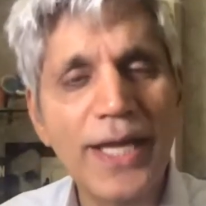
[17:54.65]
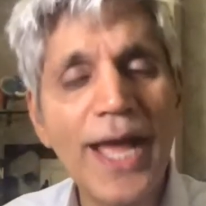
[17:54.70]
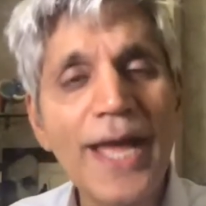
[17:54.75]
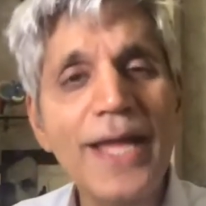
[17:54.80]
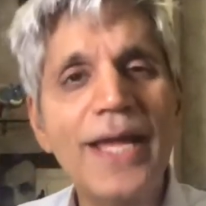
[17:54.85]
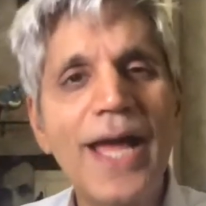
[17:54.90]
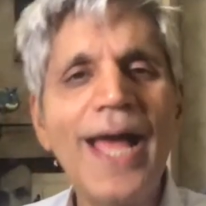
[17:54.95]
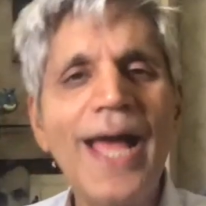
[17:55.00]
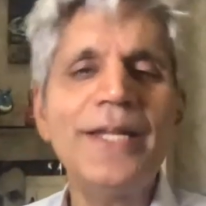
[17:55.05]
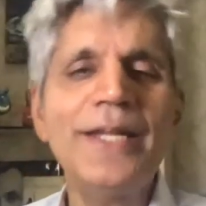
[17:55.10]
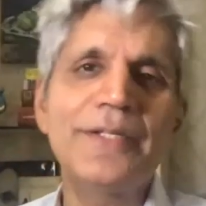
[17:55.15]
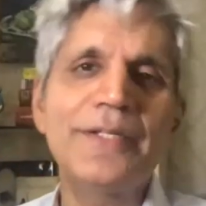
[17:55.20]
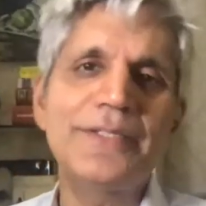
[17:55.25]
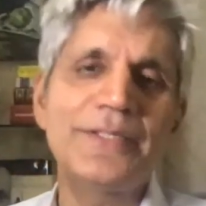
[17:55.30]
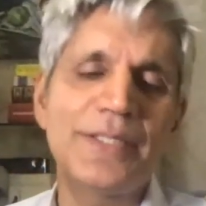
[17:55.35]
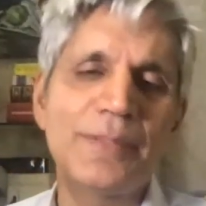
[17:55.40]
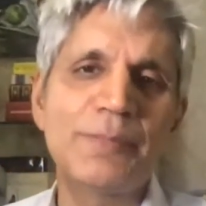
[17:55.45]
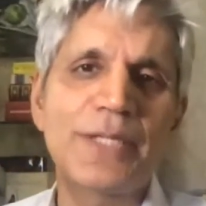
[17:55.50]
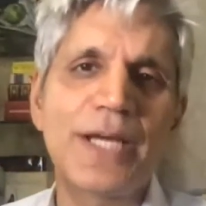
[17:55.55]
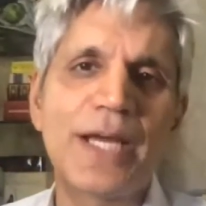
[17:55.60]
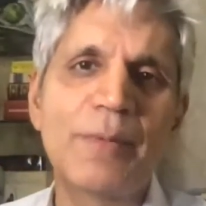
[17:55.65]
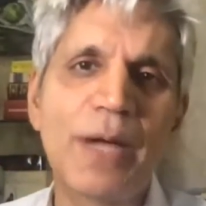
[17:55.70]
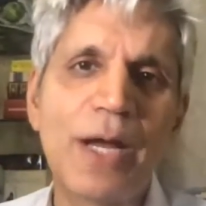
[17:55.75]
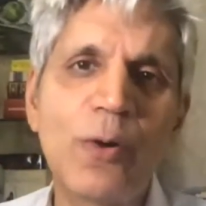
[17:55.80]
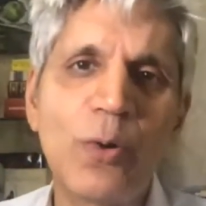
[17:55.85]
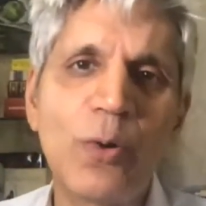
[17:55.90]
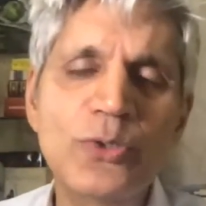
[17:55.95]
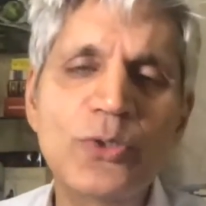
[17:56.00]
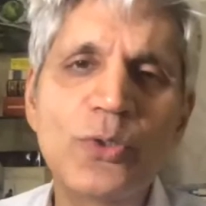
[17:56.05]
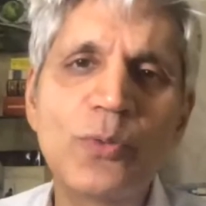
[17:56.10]
And at the same time, I
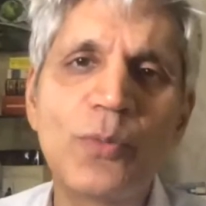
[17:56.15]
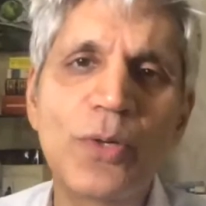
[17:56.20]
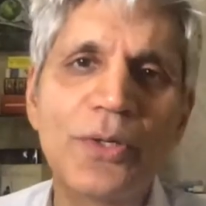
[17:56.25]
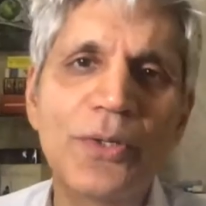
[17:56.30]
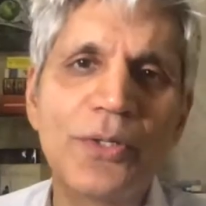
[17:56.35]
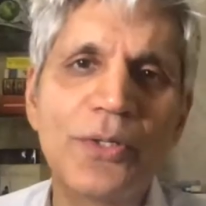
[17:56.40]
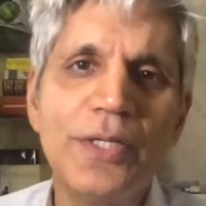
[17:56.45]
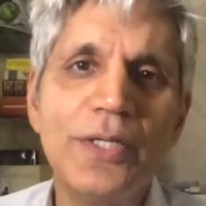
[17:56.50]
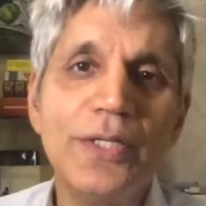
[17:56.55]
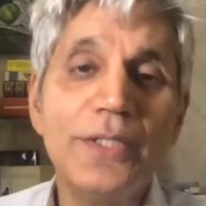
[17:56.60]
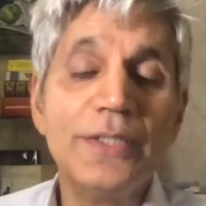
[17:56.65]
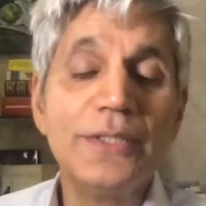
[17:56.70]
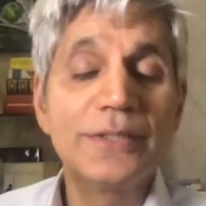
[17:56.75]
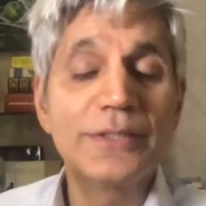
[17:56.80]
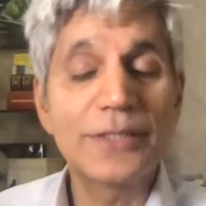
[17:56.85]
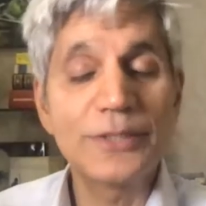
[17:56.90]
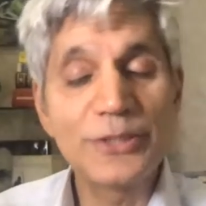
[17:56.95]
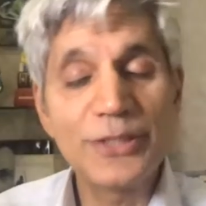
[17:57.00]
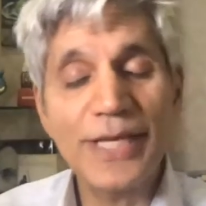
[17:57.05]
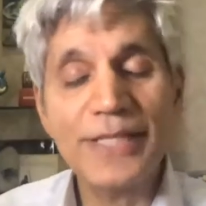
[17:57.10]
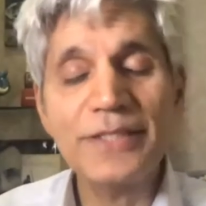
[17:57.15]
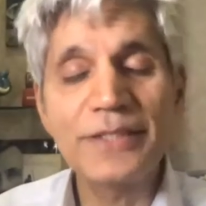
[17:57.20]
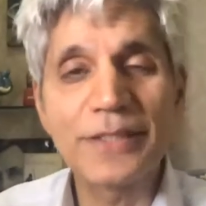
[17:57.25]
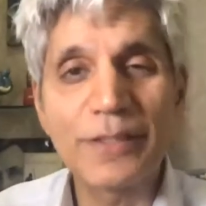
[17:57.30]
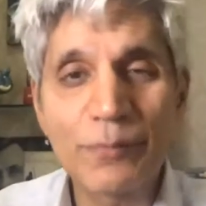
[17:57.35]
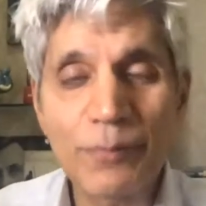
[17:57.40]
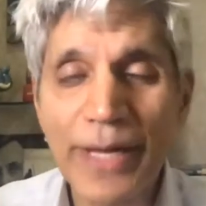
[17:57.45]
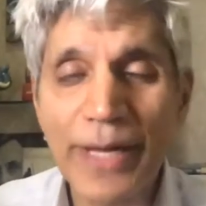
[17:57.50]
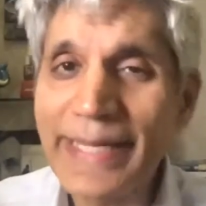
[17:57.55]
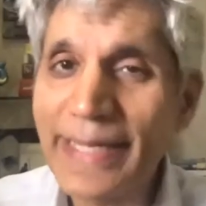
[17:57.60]
also want to suggest and
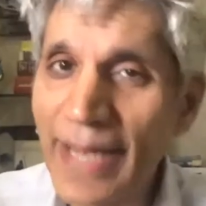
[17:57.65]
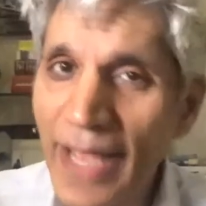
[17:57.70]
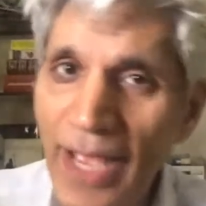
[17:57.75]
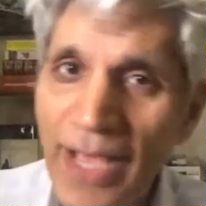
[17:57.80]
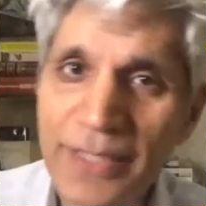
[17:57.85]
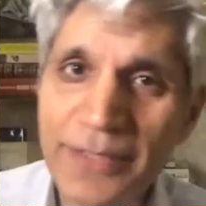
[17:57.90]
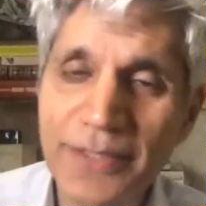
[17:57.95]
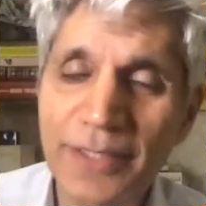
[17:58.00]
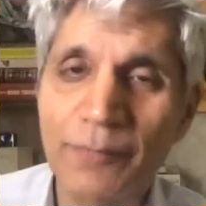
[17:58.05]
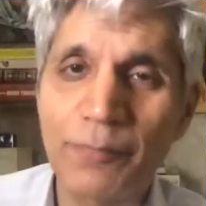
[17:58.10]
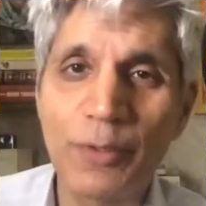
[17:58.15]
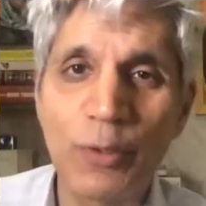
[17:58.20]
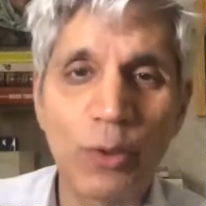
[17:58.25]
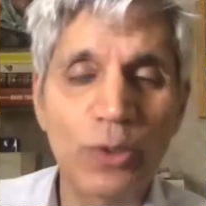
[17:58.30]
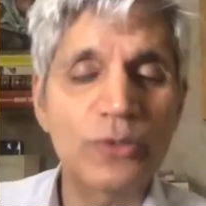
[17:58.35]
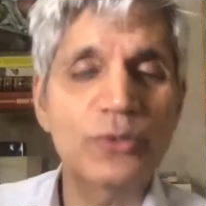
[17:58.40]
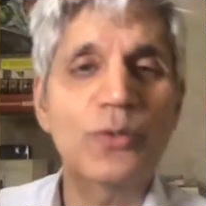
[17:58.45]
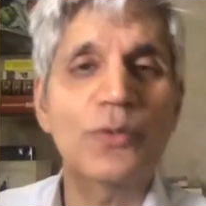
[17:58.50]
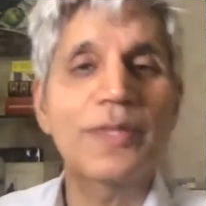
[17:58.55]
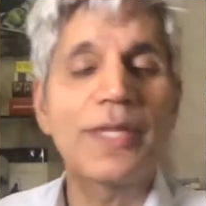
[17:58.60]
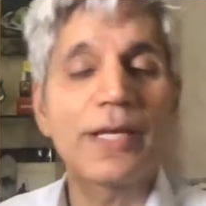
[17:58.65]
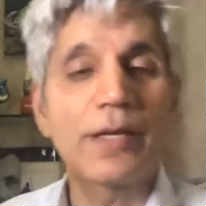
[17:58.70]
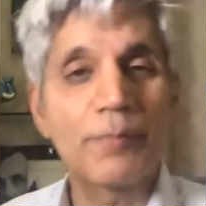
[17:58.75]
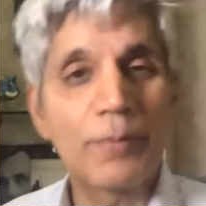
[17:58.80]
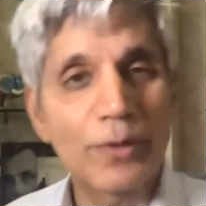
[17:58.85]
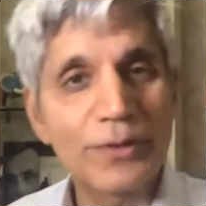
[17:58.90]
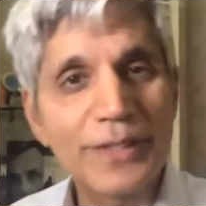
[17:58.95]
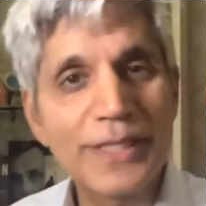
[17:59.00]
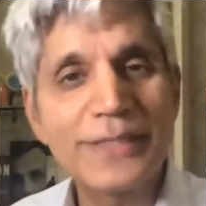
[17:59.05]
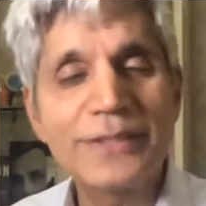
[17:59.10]
invite and ask that we also think
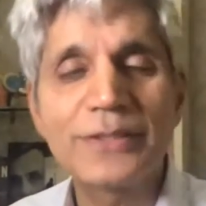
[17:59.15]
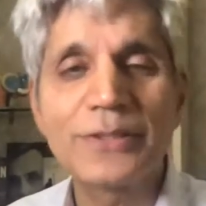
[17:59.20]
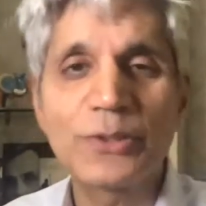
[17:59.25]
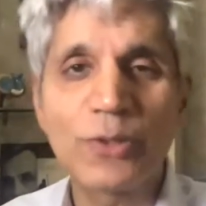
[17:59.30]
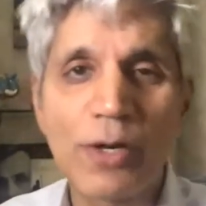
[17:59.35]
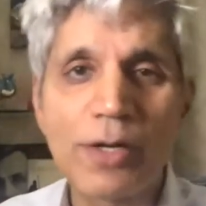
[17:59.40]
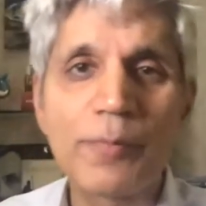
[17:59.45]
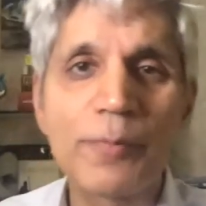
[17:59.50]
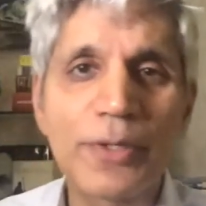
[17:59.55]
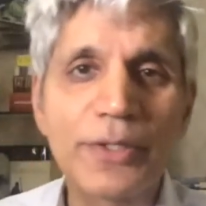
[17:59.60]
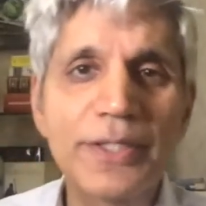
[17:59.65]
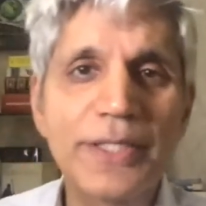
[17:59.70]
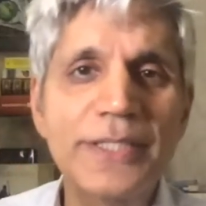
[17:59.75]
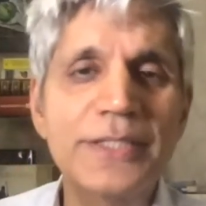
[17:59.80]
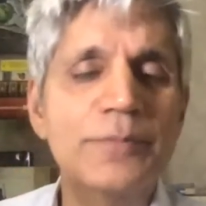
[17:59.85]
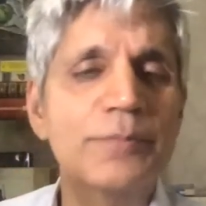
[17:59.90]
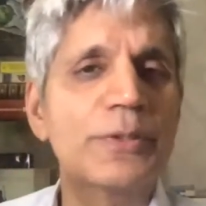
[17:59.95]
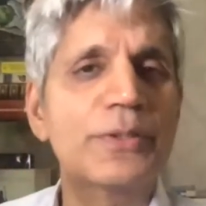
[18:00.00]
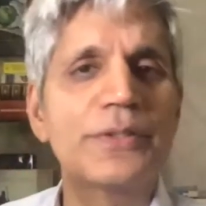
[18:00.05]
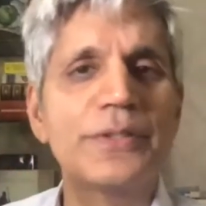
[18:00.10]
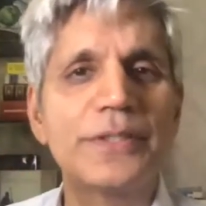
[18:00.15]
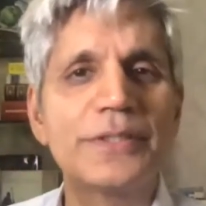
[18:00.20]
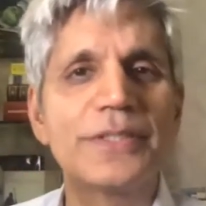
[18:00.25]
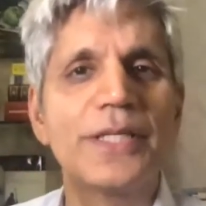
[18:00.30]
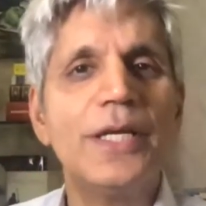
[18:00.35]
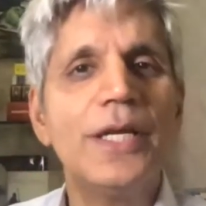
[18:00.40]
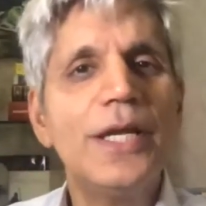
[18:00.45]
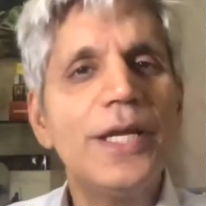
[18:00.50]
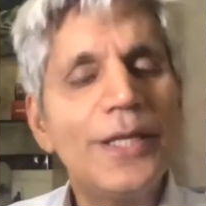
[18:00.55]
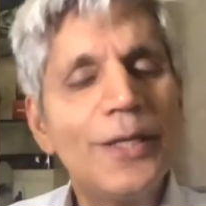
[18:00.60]
about this and talk about this, because,
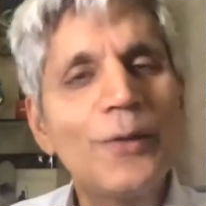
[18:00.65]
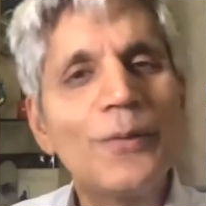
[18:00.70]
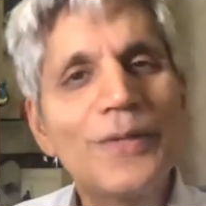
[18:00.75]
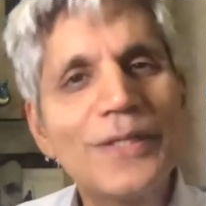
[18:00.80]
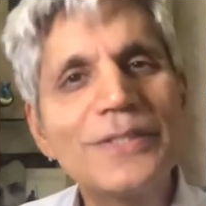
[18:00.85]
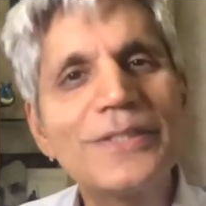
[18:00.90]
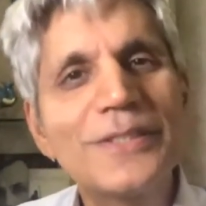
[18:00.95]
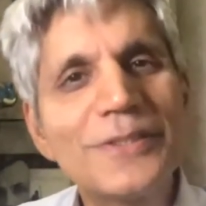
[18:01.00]
this